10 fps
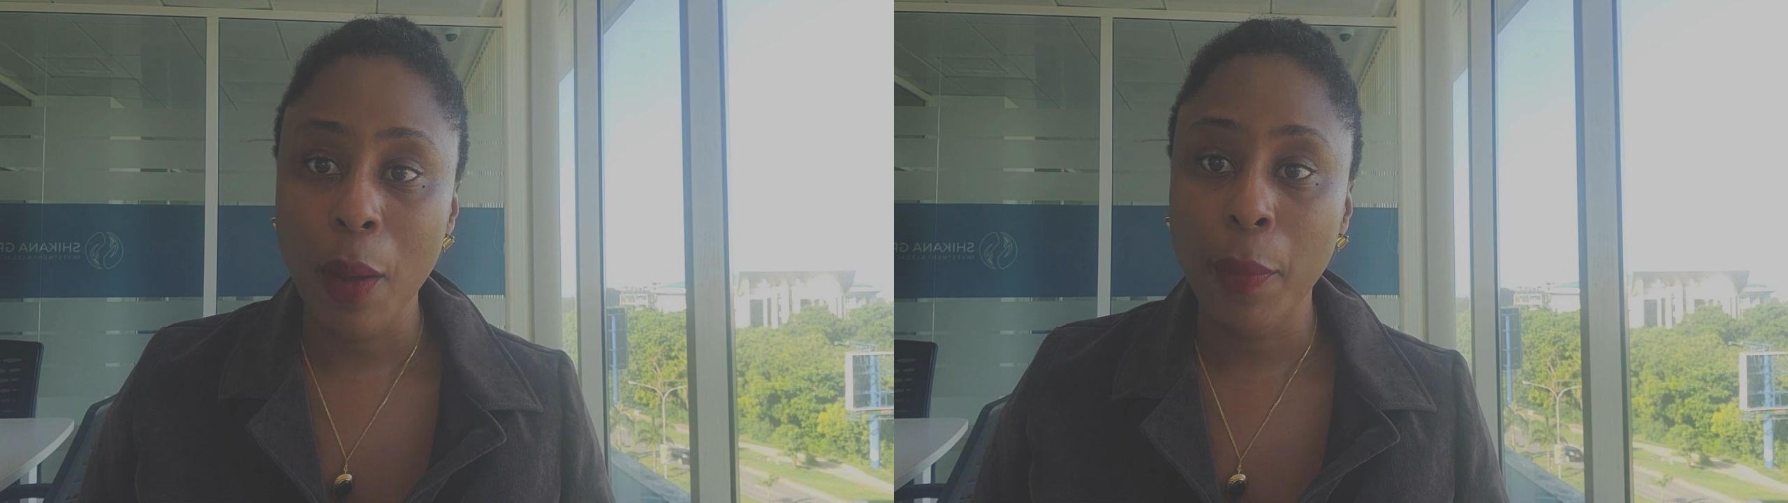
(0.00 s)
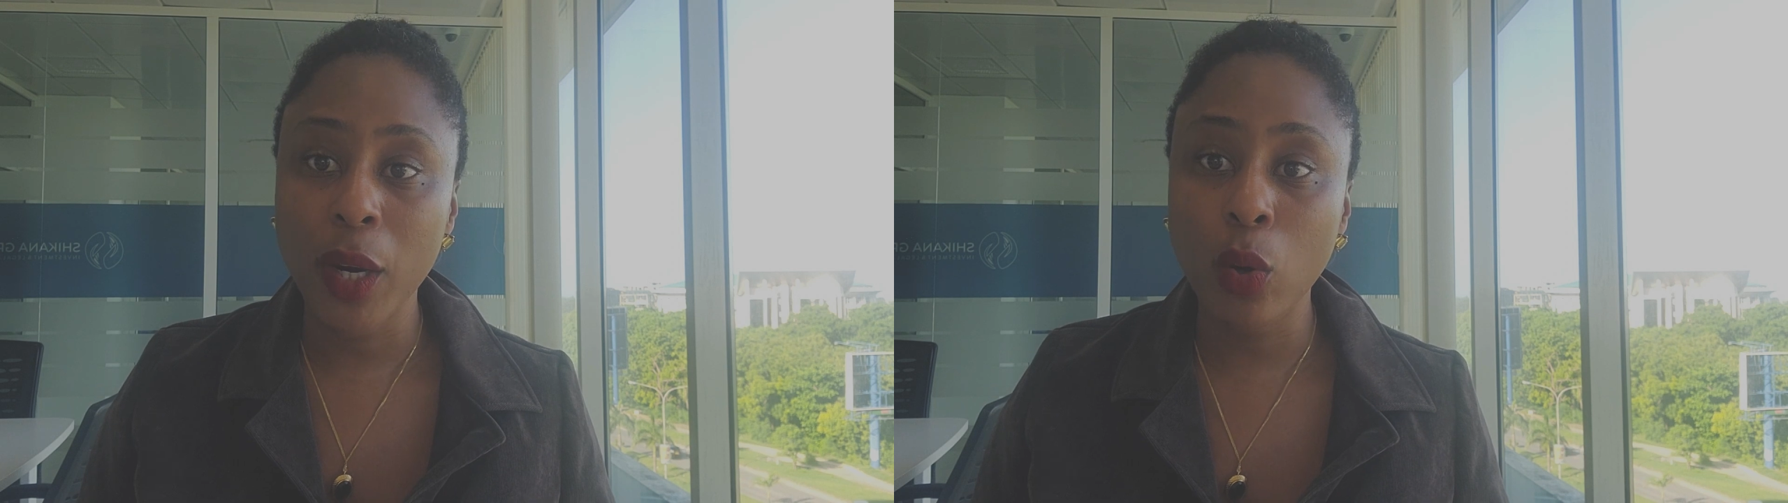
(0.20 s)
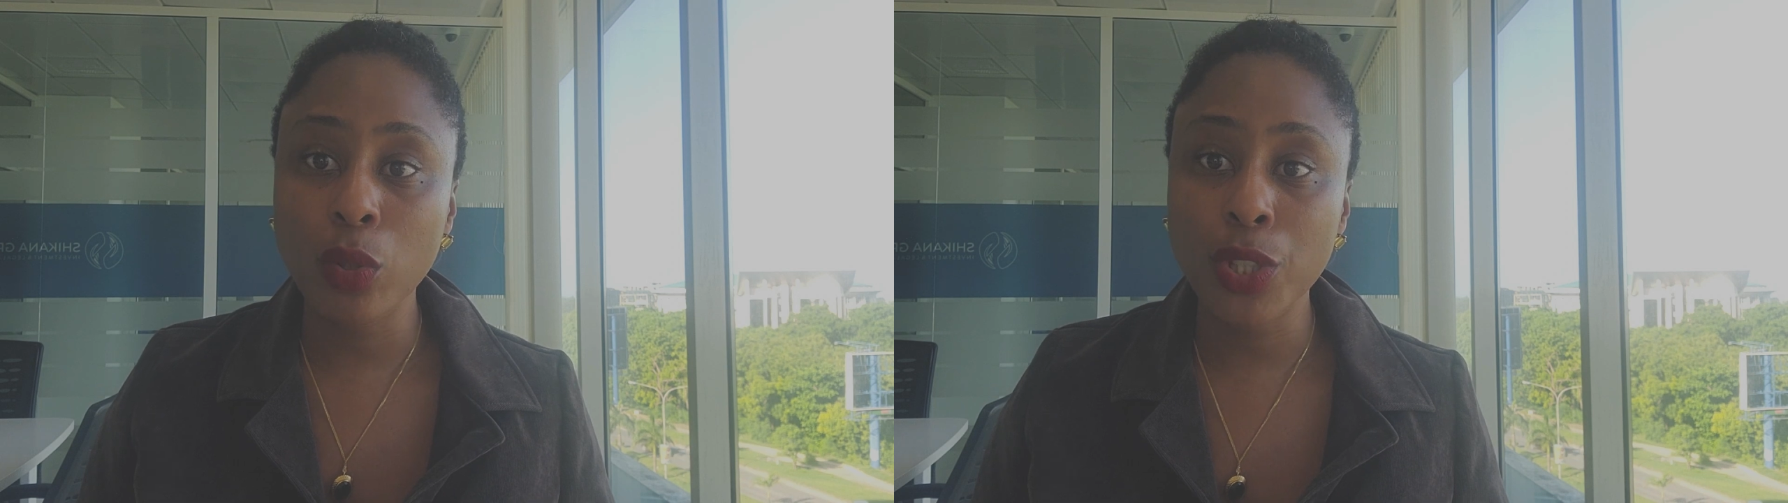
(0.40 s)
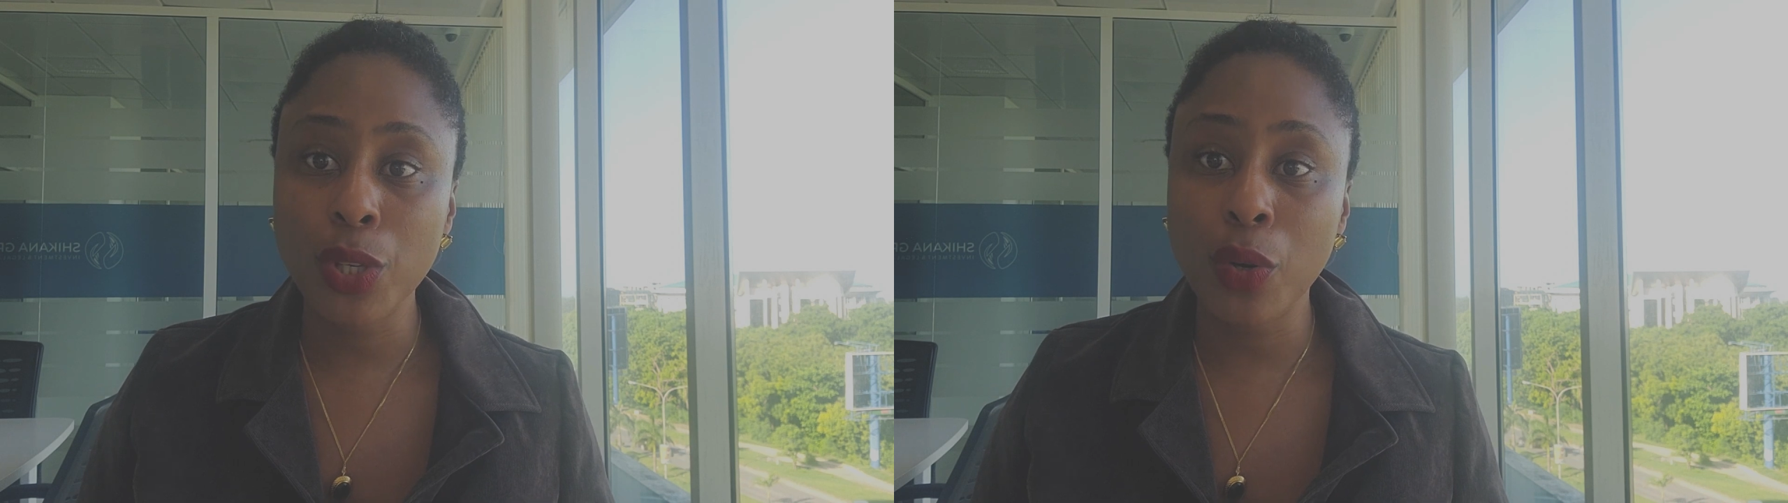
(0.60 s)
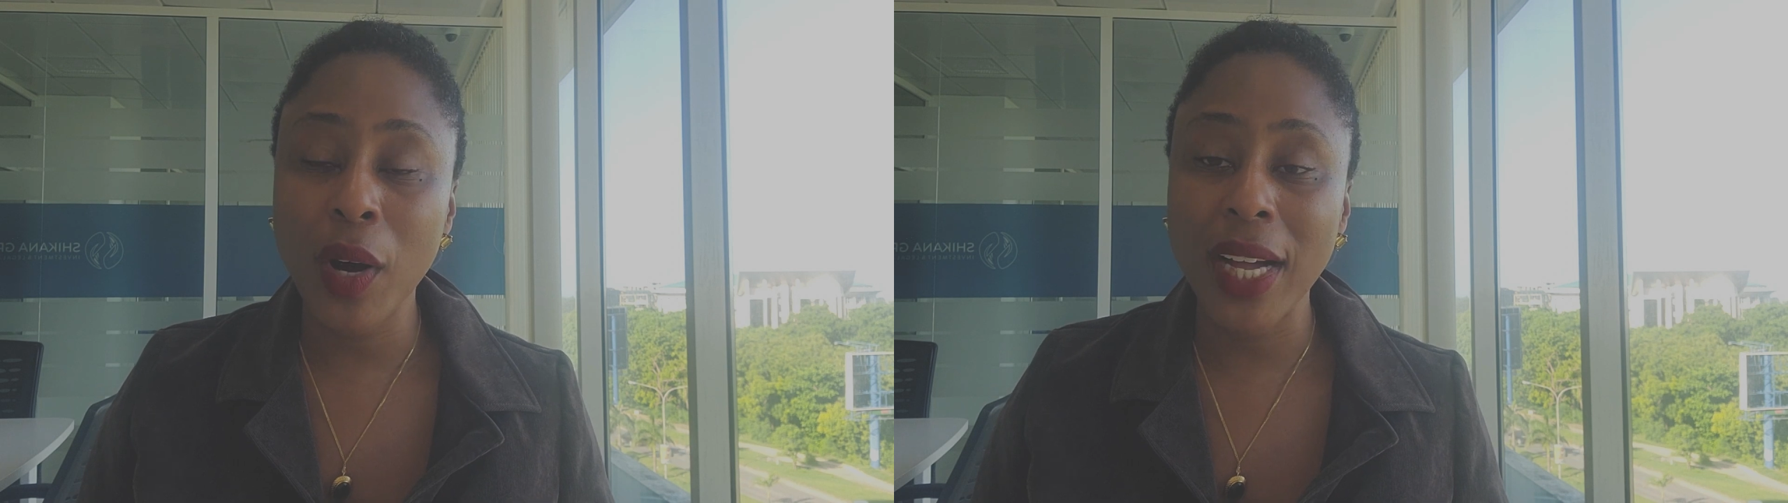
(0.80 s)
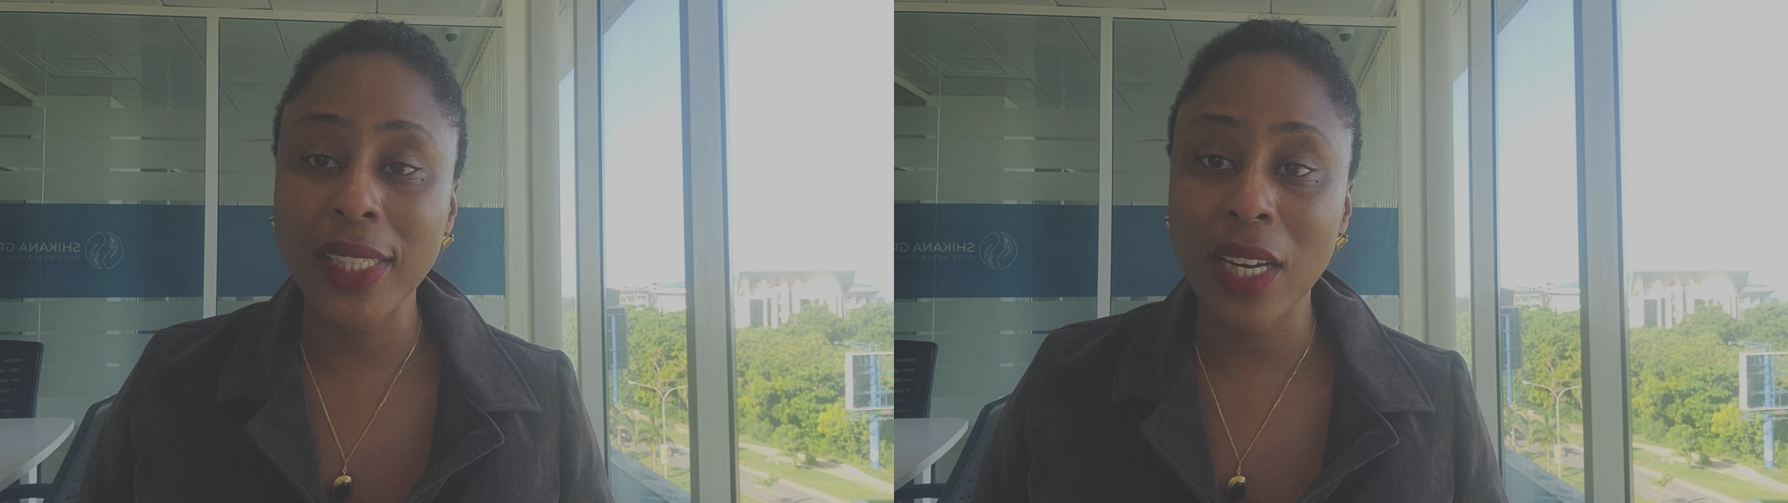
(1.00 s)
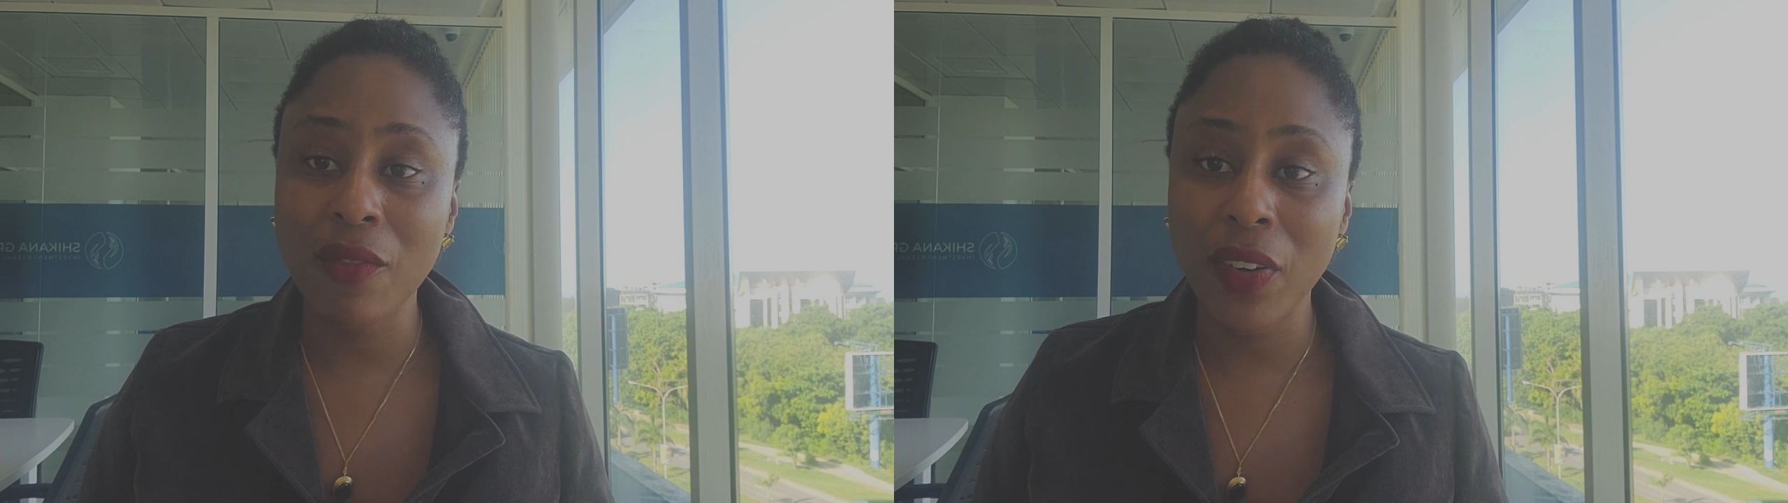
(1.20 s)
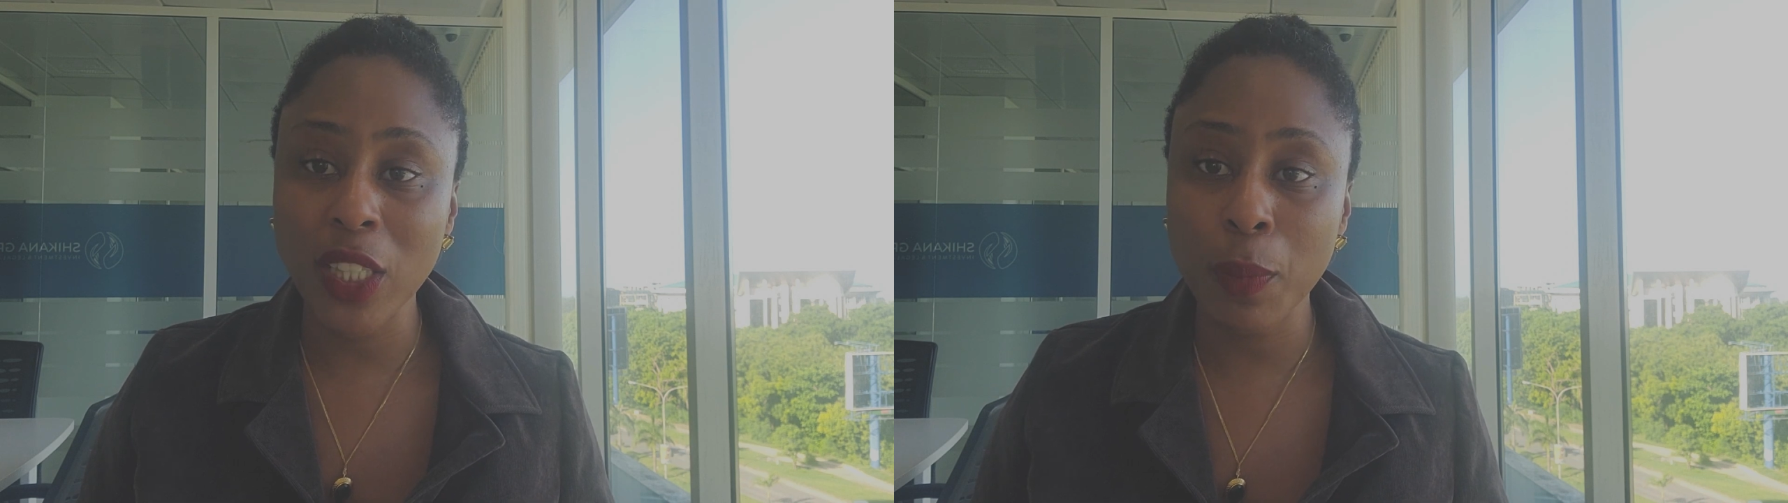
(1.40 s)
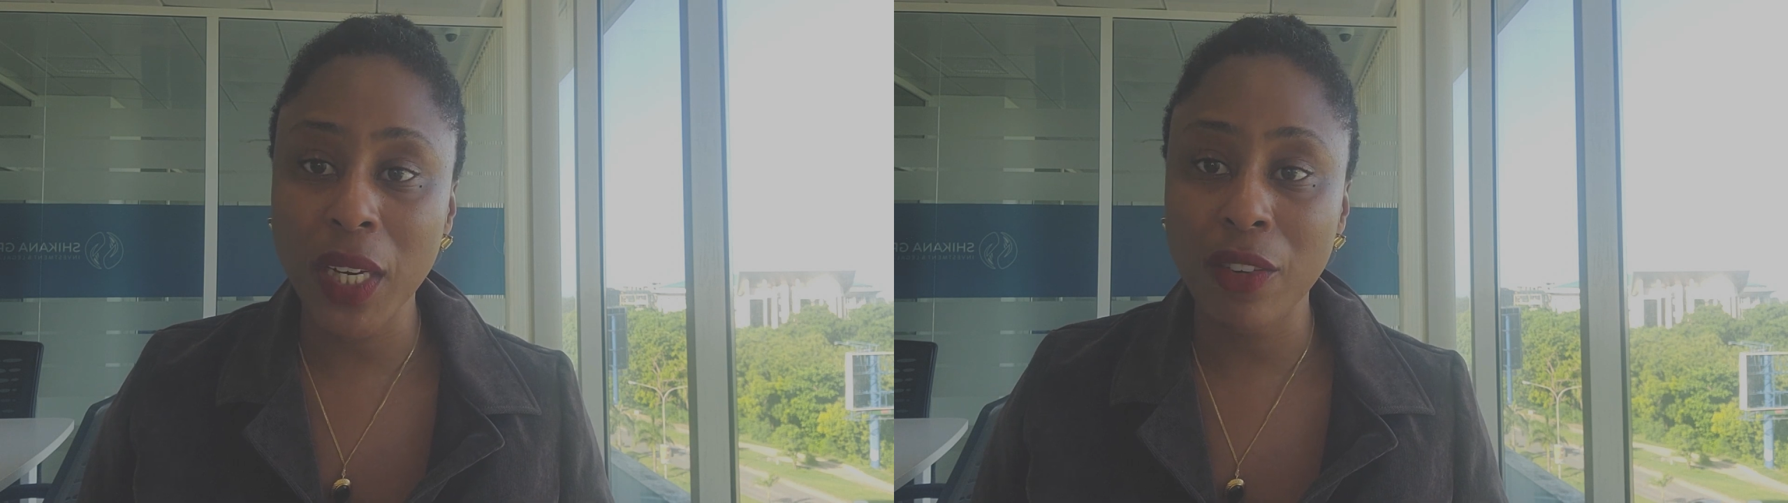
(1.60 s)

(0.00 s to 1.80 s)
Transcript: But also as an investment